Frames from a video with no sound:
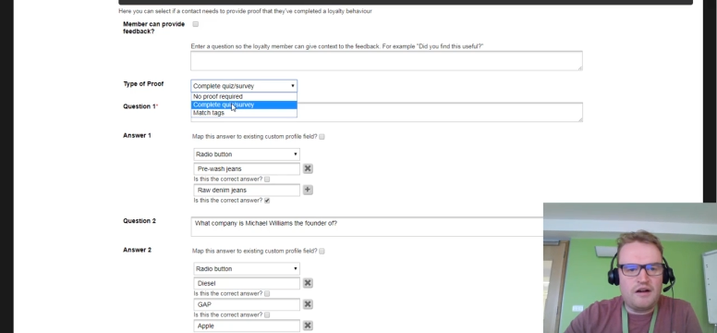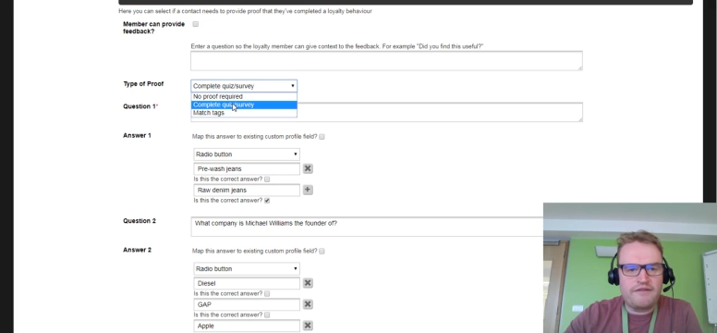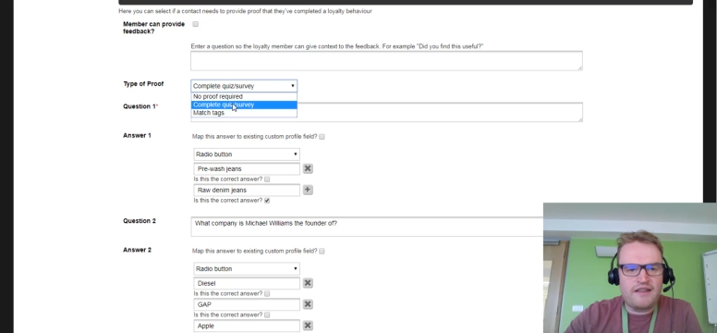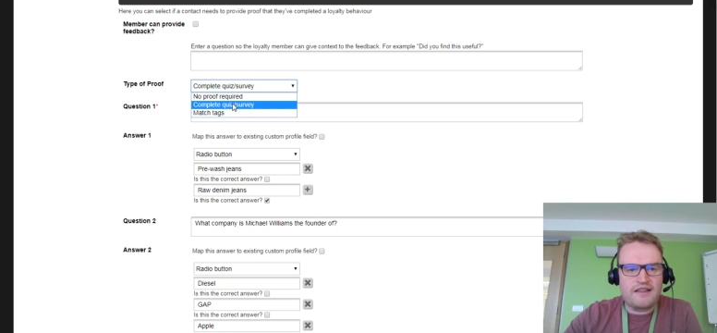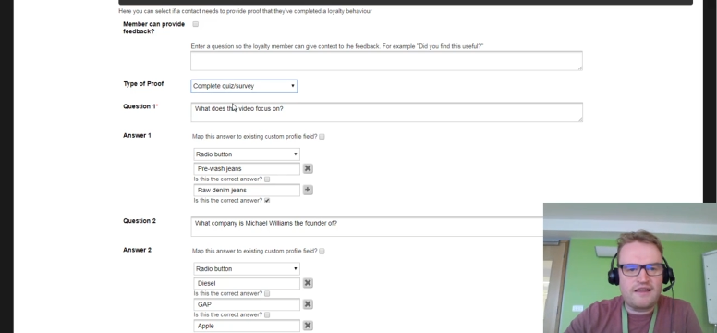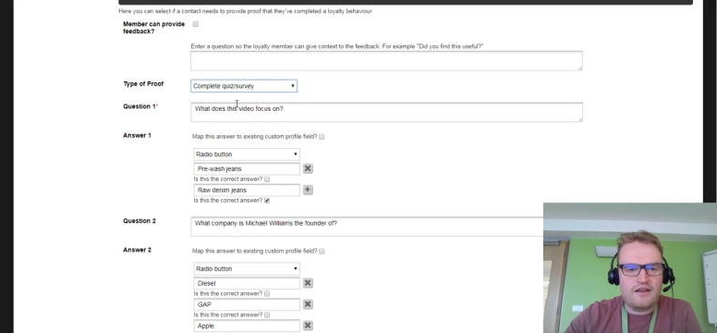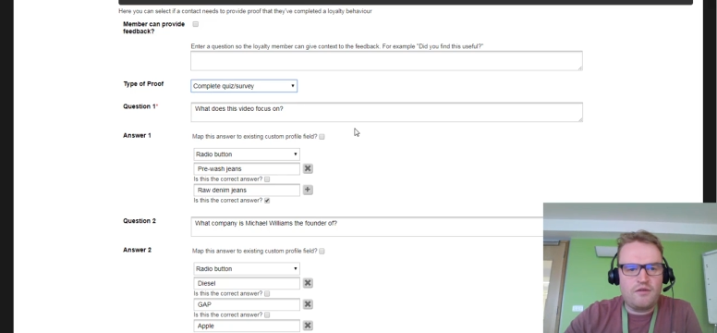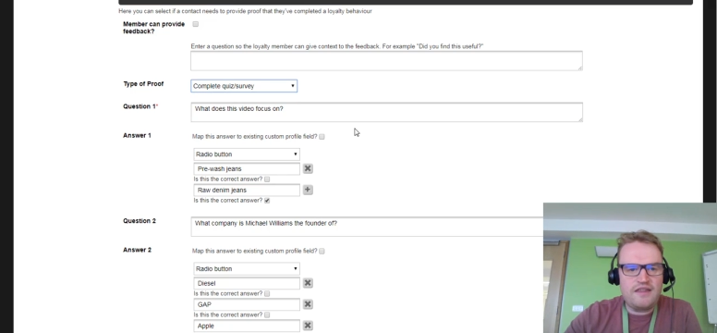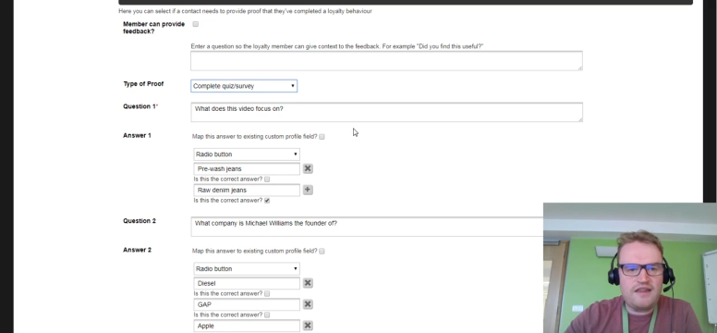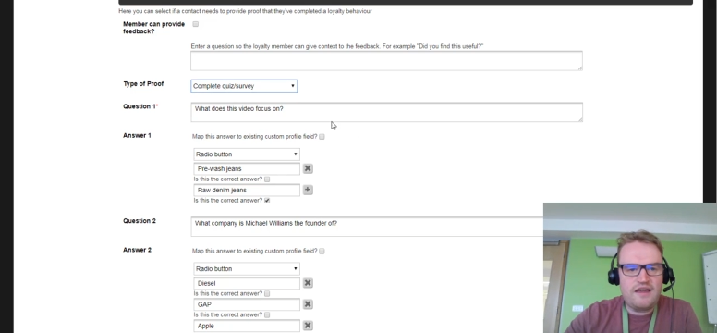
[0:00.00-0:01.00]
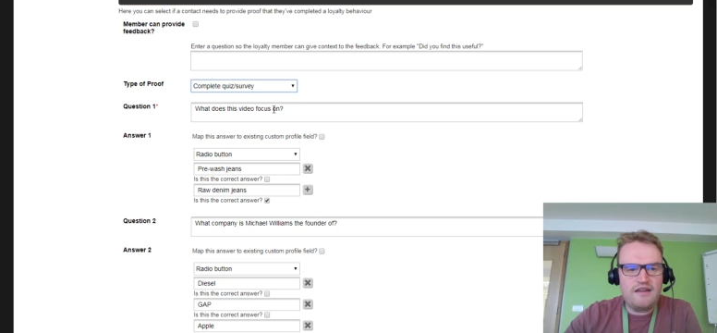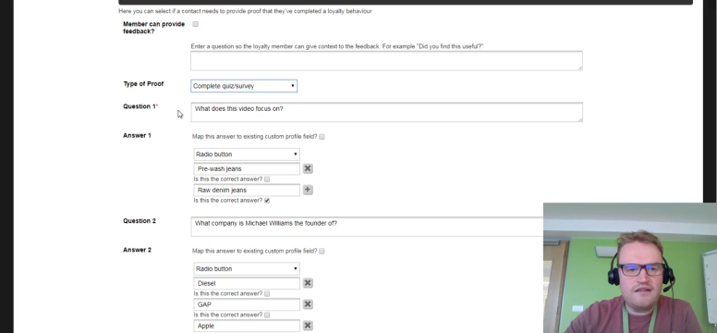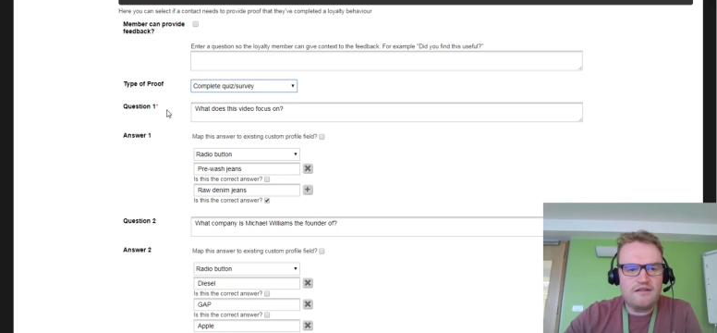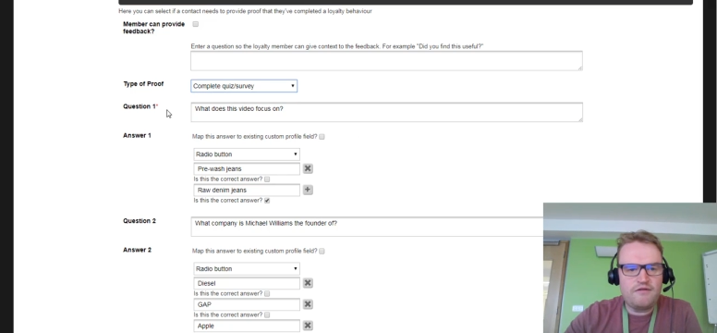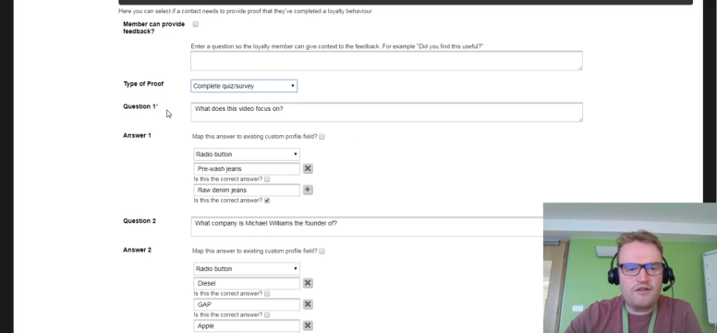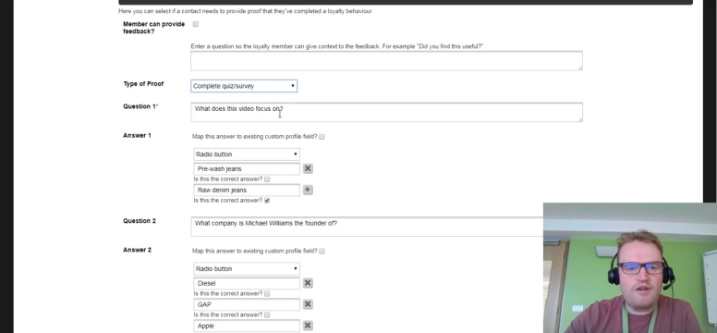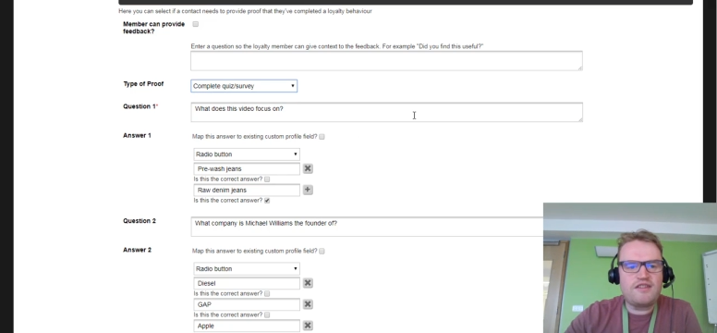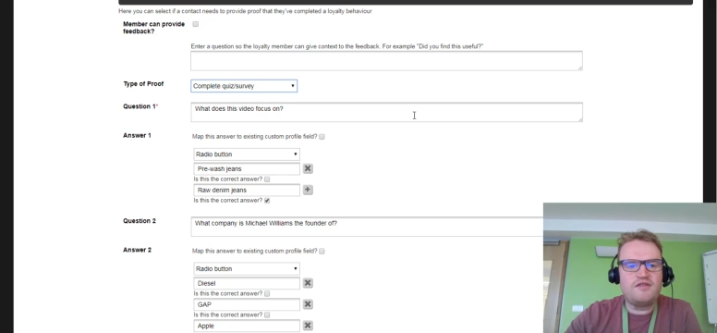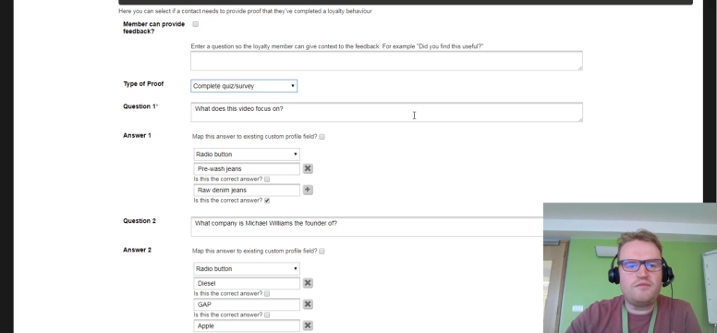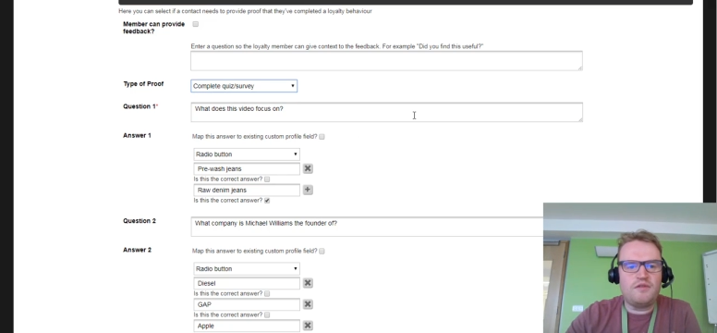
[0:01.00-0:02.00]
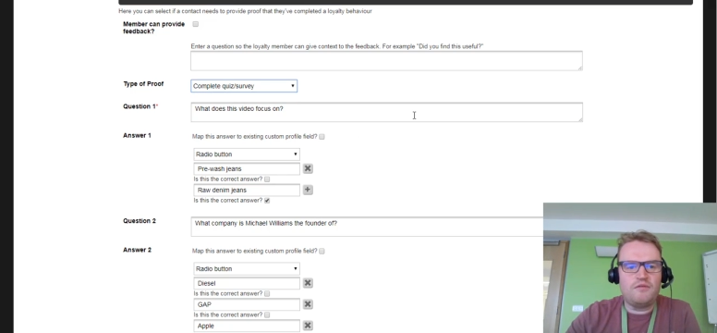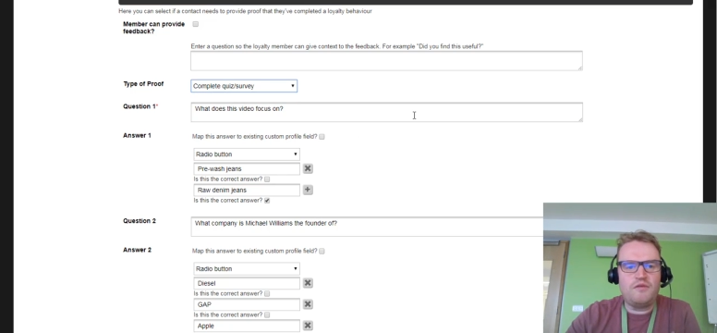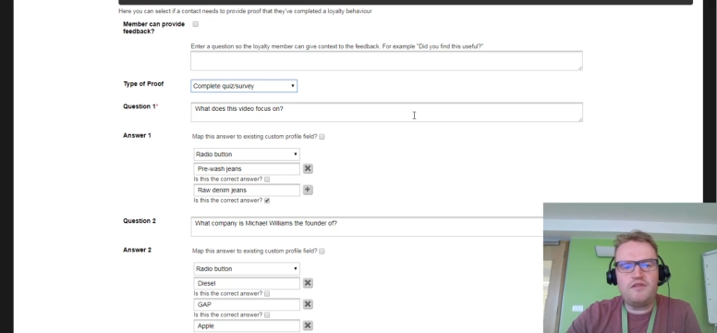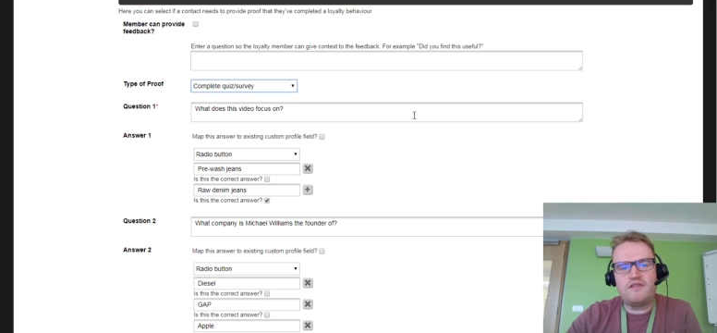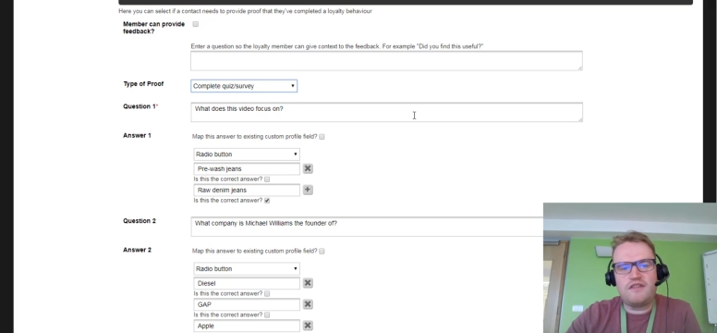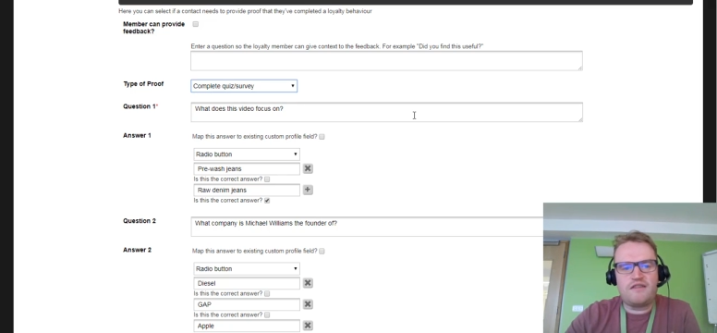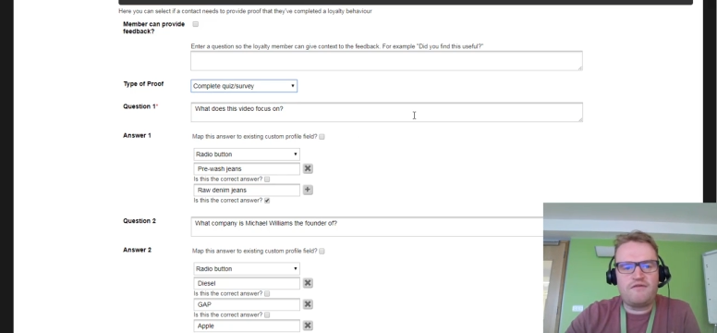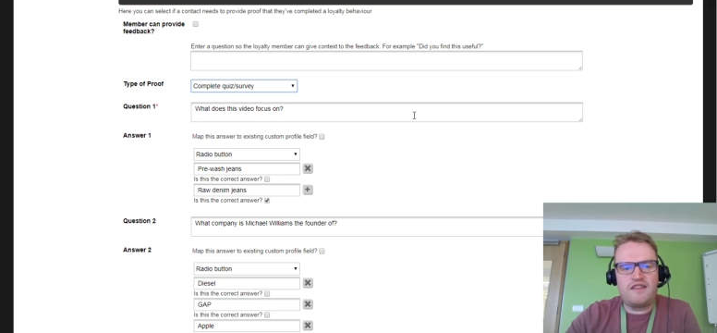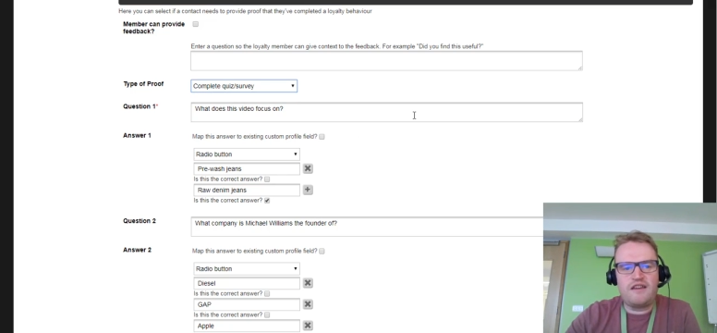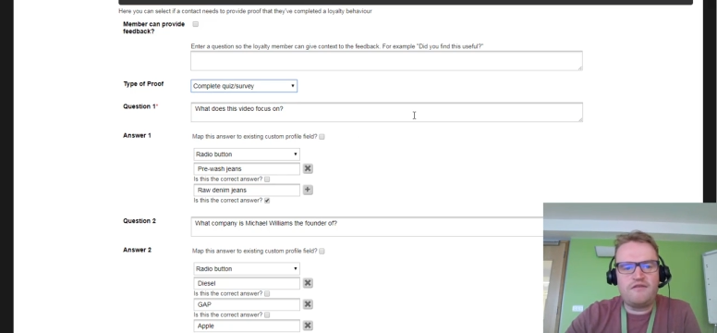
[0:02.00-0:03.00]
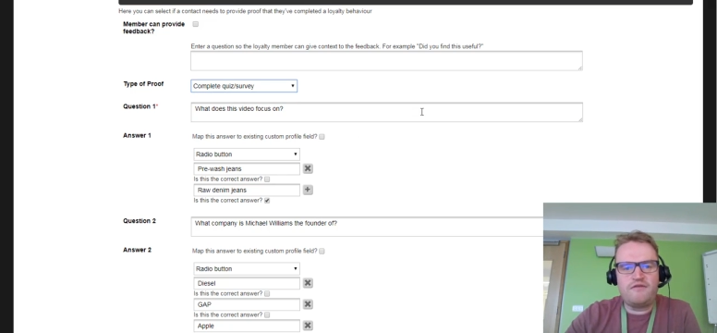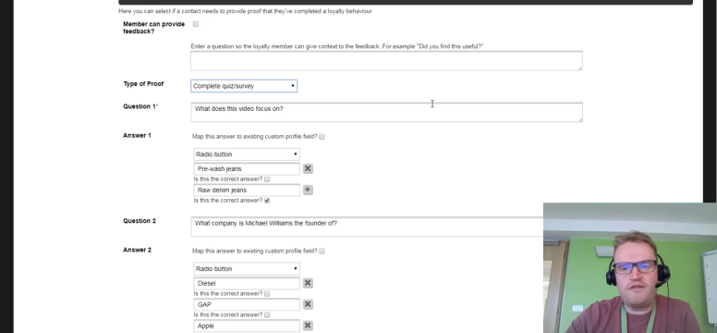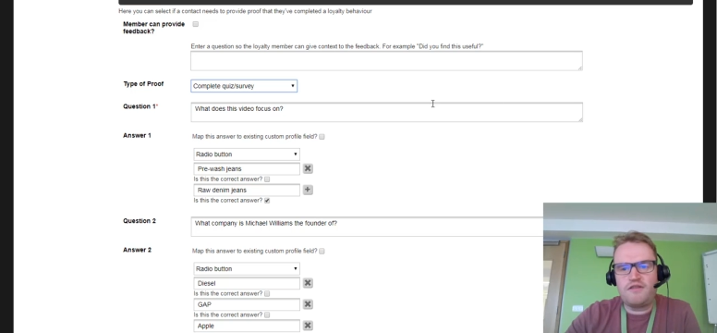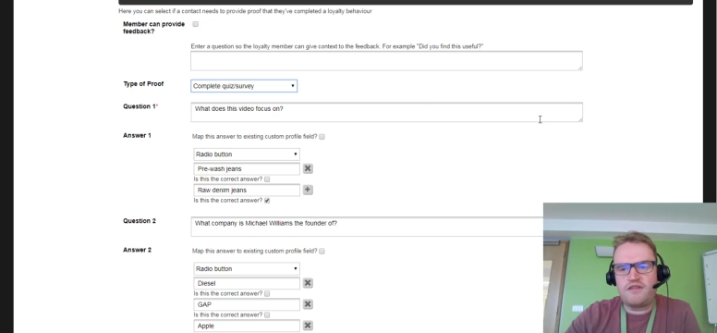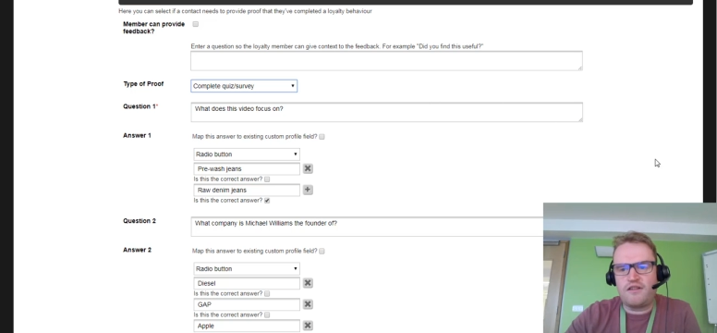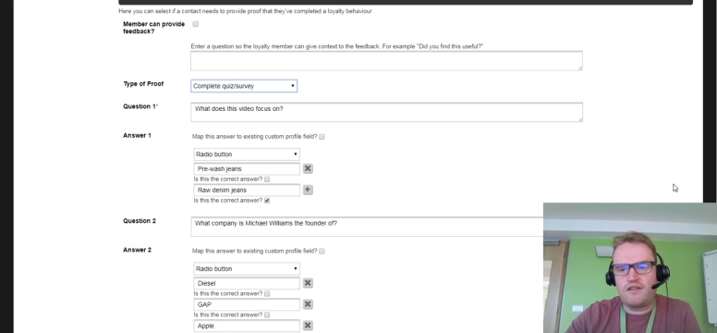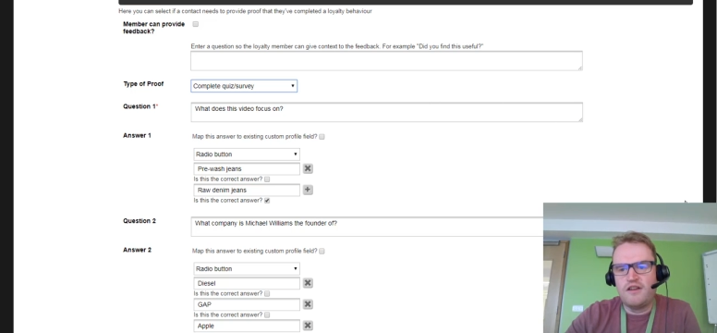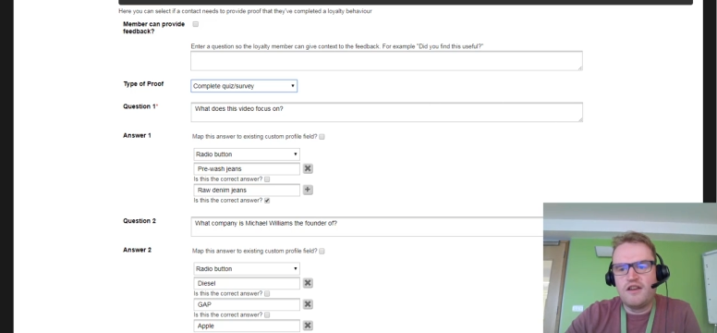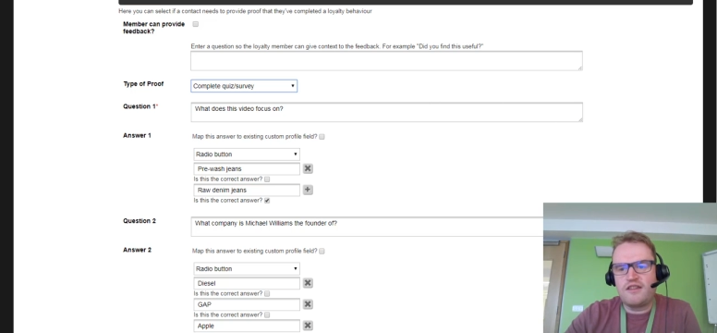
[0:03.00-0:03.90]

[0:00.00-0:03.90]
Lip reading: I've selected quiz here. For question 1, what does this video focus on?